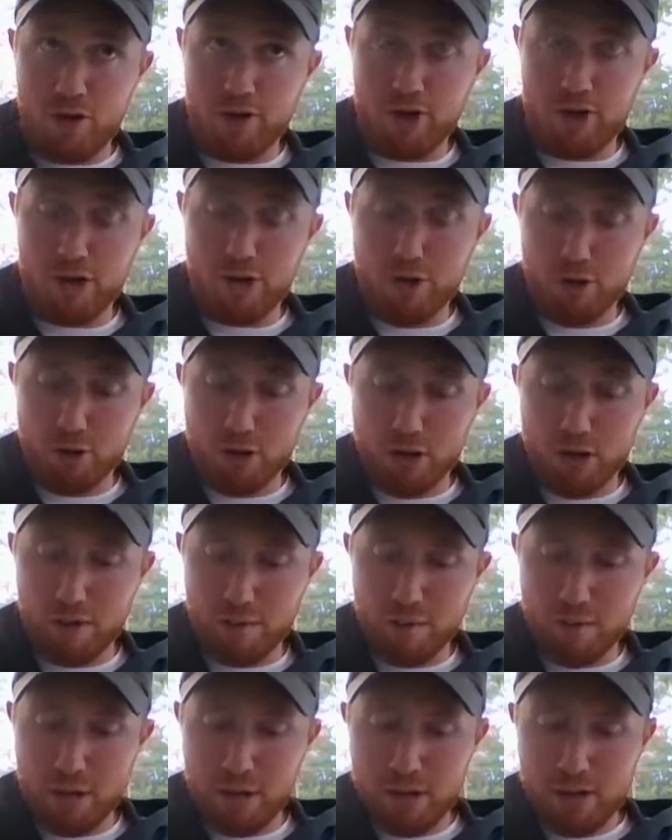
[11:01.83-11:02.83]
where I took
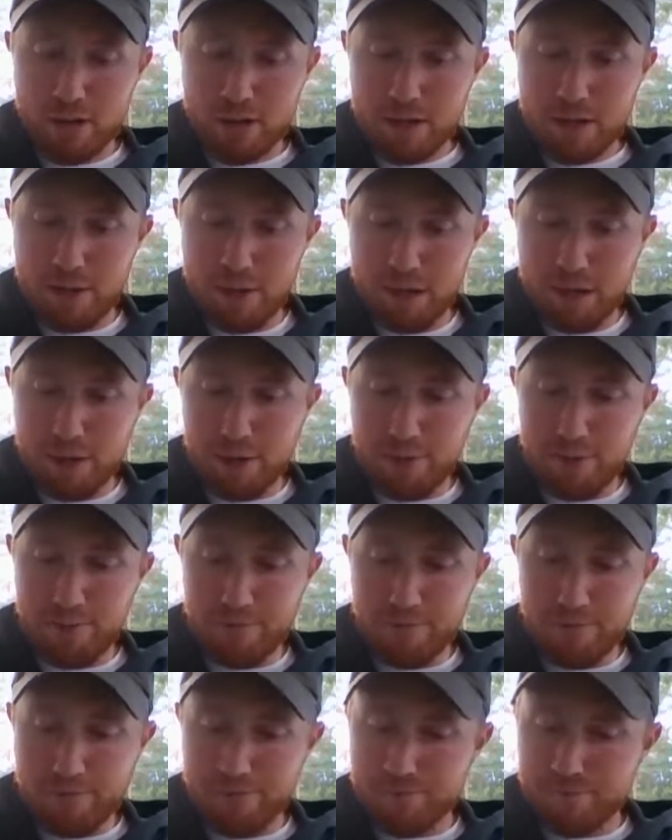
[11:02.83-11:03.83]
him.
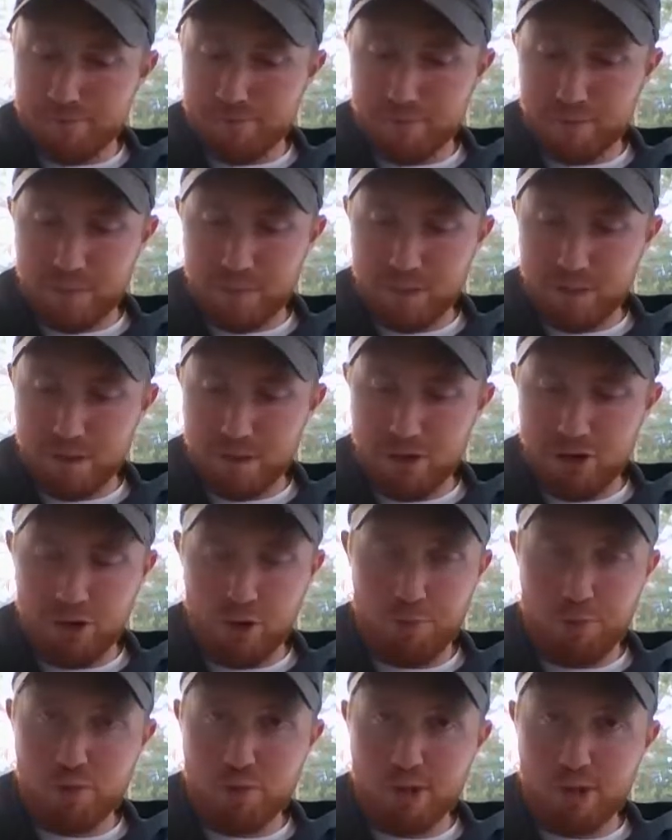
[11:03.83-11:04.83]

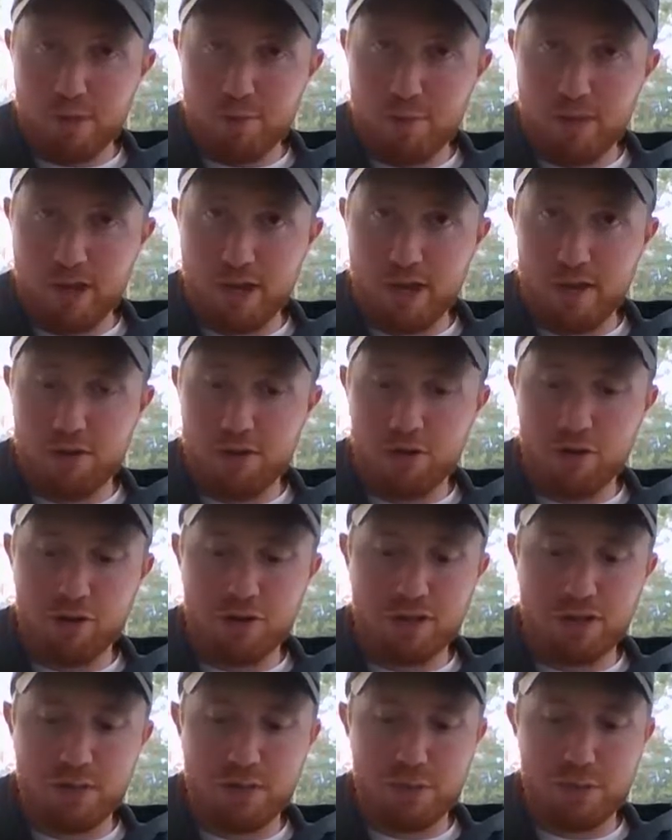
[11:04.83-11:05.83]
Breeze being out
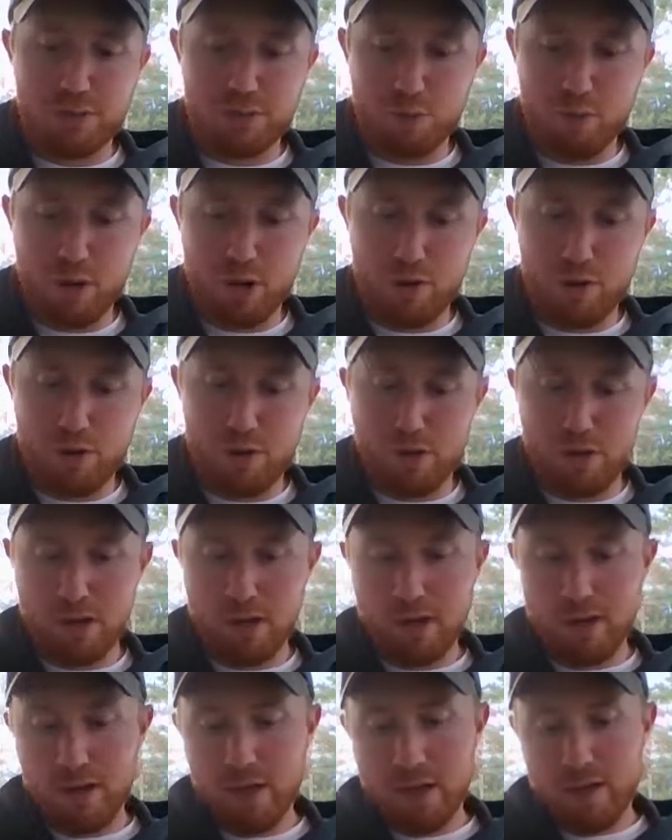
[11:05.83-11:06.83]
hurts him as well.
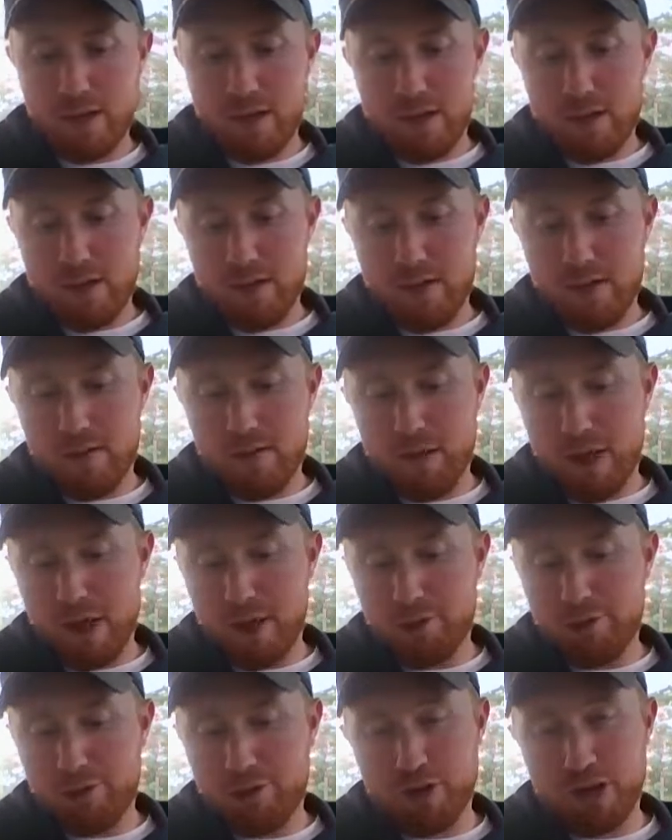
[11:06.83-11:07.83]

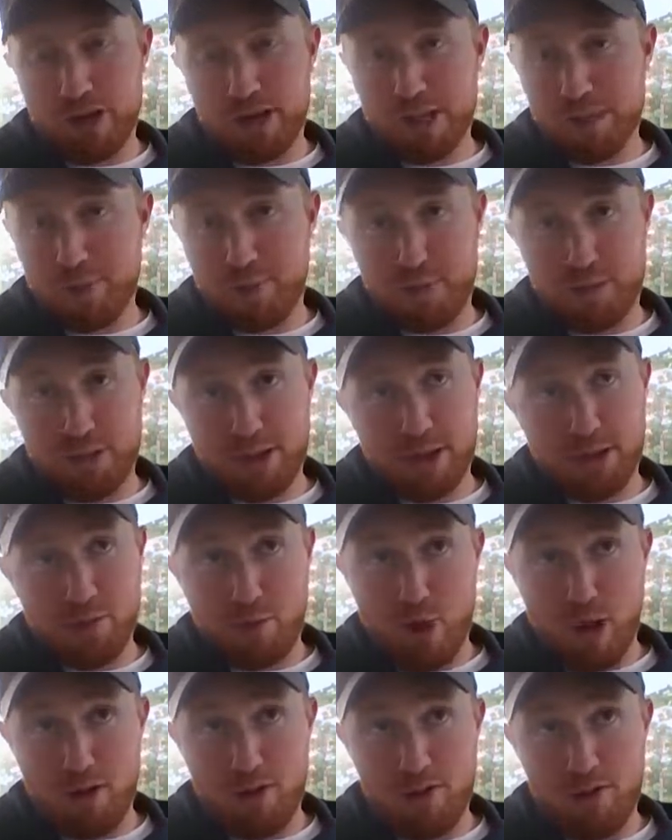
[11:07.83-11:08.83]
Landry has been playing
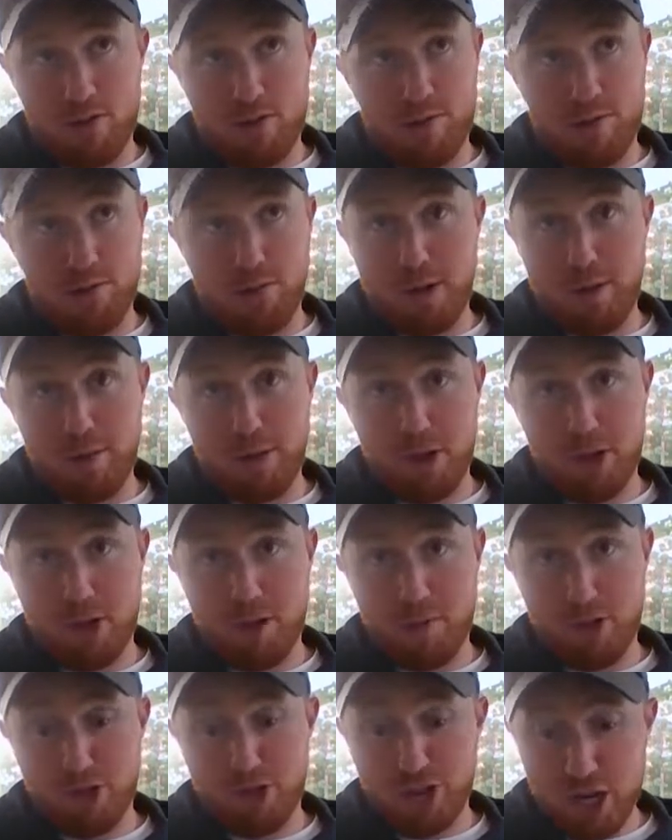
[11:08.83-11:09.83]
well,
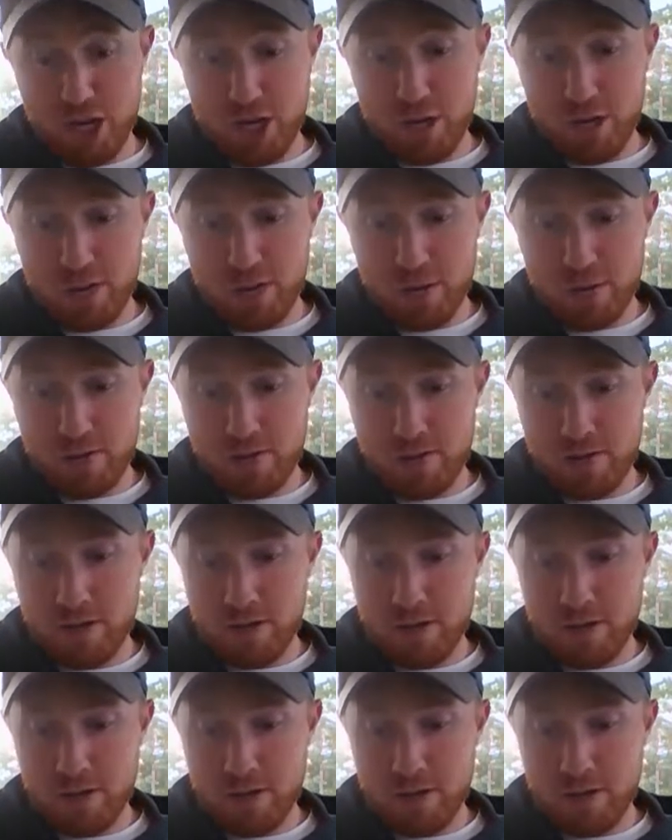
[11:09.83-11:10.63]
PPR machine.